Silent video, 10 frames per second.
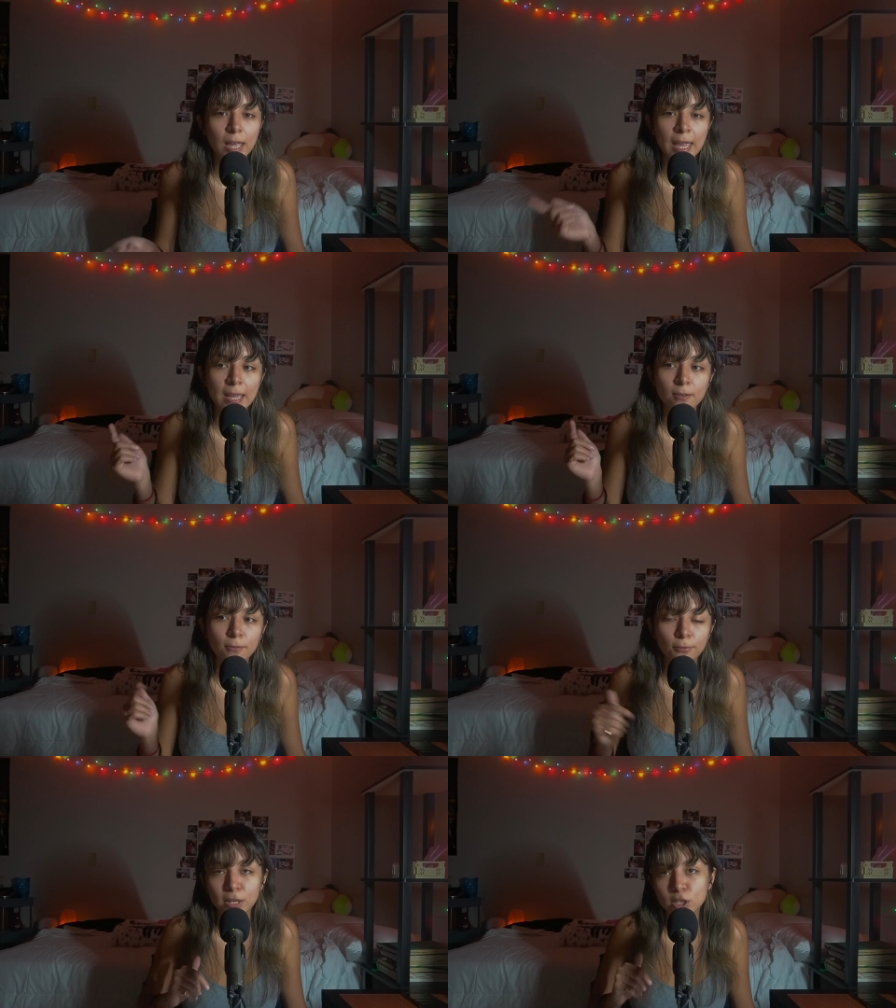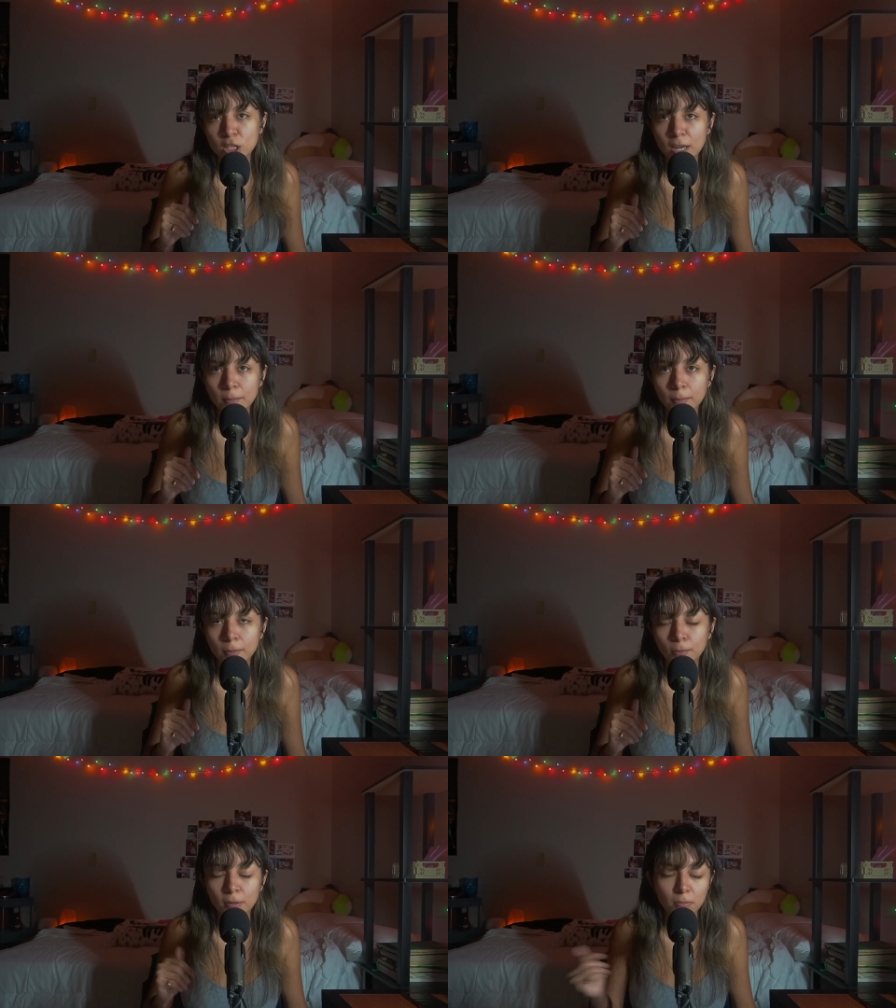a friendship
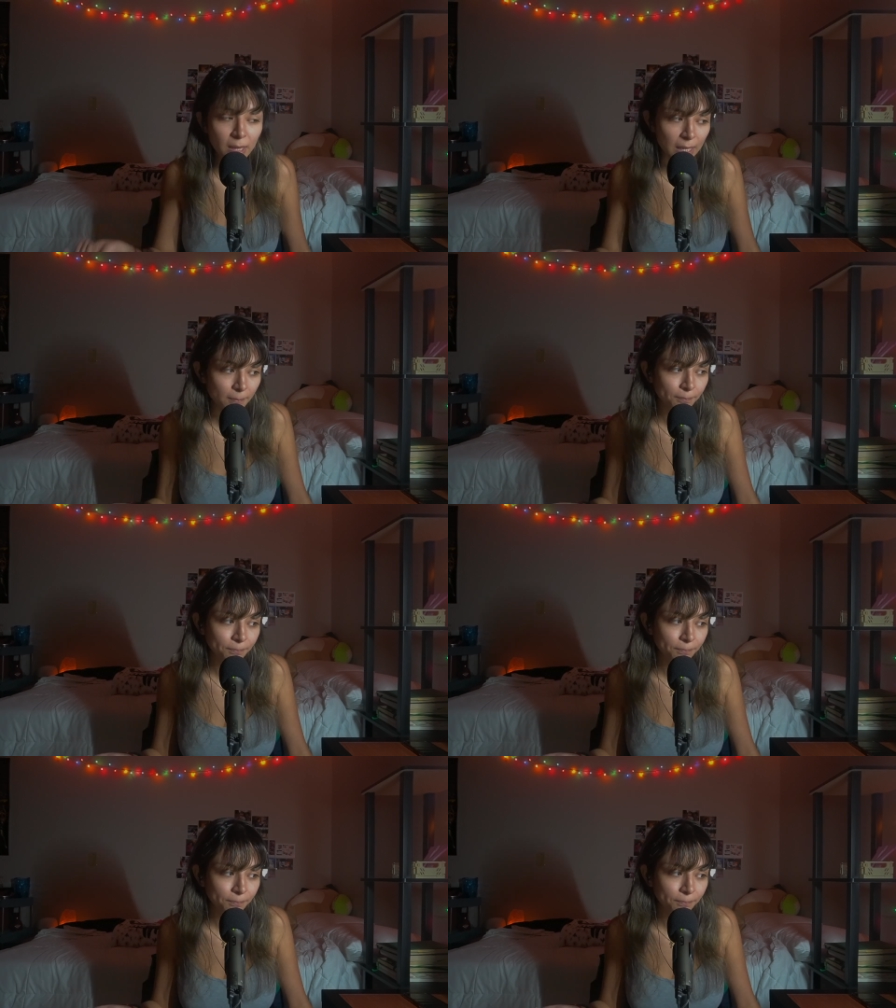with me,